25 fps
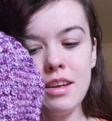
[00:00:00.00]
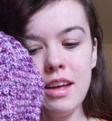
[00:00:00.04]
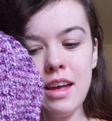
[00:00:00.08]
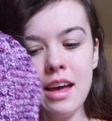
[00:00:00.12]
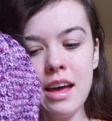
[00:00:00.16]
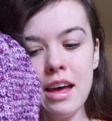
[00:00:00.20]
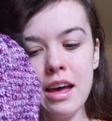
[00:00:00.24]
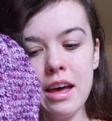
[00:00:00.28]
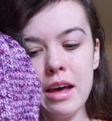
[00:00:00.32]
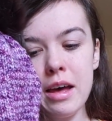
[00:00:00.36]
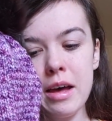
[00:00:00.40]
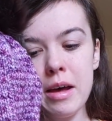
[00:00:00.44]

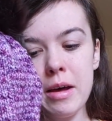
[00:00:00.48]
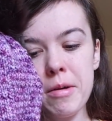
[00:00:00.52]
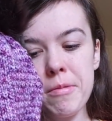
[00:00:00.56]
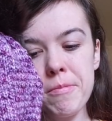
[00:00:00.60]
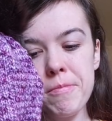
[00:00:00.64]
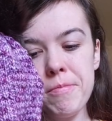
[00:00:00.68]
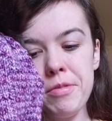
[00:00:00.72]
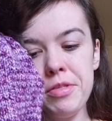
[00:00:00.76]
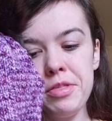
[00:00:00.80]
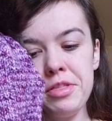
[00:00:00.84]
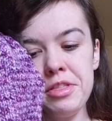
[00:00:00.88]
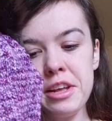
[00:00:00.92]

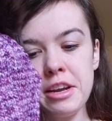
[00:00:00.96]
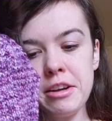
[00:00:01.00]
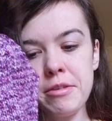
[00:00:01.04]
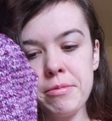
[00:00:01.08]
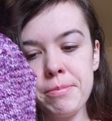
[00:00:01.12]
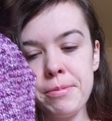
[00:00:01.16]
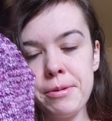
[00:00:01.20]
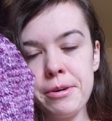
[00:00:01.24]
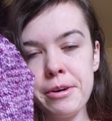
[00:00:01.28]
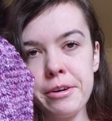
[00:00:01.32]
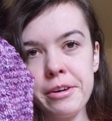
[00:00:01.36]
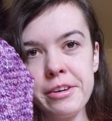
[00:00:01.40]
knit
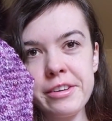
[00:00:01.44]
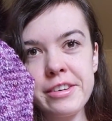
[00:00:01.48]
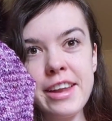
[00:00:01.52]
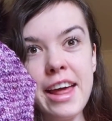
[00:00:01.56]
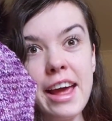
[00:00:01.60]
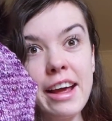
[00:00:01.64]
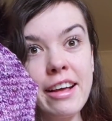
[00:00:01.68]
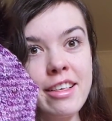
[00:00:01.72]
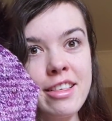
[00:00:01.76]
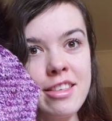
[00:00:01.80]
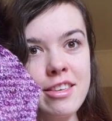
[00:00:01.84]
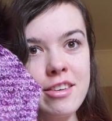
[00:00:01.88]
pearl
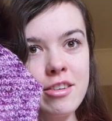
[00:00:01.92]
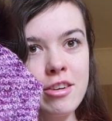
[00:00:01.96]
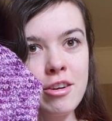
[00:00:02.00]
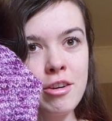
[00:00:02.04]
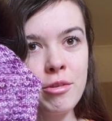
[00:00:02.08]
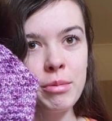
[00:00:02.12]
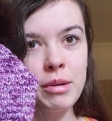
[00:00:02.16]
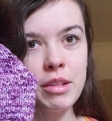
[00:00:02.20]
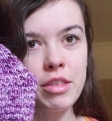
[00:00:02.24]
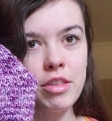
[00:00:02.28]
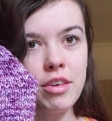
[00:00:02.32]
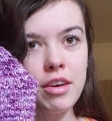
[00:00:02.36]

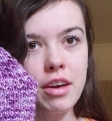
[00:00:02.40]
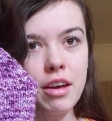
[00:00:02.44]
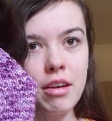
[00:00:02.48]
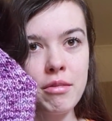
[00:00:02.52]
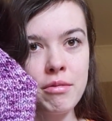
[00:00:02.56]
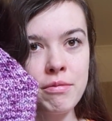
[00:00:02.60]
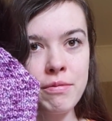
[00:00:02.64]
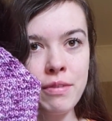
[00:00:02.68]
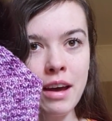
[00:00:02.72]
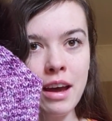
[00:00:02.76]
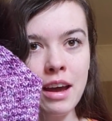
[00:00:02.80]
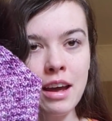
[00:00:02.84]
texture, which you
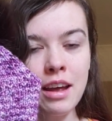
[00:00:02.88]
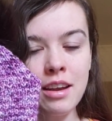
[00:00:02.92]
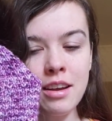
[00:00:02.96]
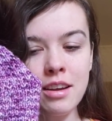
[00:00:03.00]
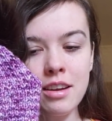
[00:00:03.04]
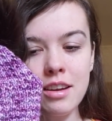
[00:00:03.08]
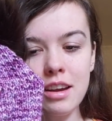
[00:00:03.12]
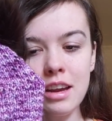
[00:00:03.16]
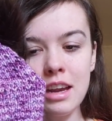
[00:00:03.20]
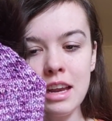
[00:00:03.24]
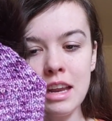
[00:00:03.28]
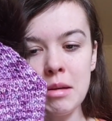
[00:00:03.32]
can
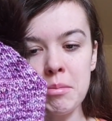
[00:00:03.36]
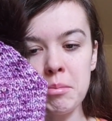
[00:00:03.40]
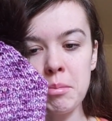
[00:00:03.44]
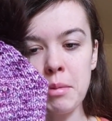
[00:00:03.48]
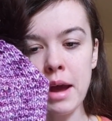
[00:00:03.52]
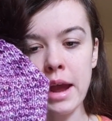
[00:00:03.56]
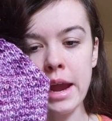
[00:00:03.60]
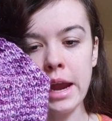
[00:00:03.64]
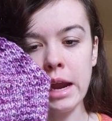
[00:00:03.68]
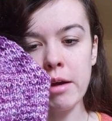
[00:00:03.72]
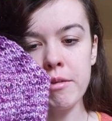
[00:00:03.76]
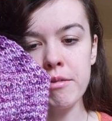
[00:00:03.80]
find in
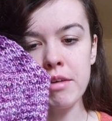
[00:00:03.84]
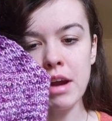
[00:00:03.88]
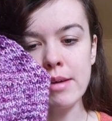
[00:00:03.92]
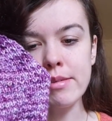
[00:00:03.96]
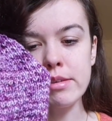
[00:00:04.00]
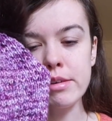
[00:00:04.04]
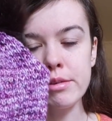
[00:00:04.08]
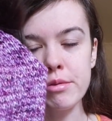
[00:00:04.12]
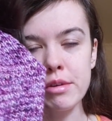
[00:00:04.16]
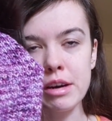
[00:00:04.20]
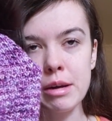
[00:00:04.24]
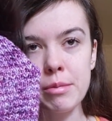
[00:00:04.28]
my
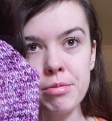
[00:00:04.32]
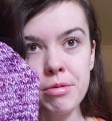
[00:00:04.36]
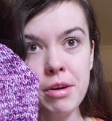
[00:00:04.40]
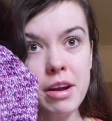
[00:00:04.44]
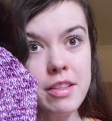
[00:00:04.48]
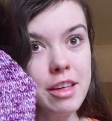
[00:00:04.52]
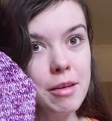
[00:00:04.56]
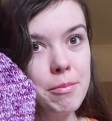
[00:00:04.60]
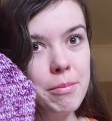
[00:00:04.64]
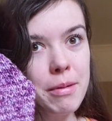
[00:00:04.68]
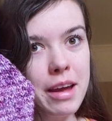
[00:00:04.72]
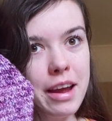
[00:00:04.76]
Ravelry
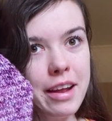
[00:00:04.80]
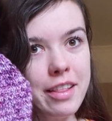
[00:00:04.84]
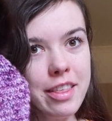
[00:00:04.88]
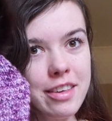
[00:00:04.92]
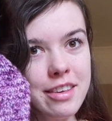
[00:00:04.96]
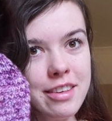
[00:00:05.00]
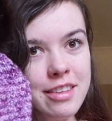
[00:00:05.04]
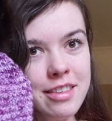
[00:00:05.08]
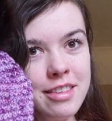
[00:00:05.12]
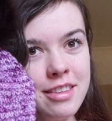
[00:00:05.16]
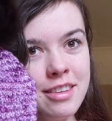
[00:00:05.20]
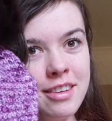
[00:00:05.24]
project
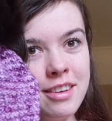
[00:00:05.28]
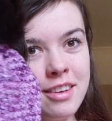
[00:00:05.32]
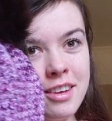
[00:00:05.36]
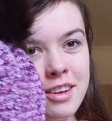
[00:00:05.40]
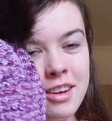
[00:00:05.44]
pages,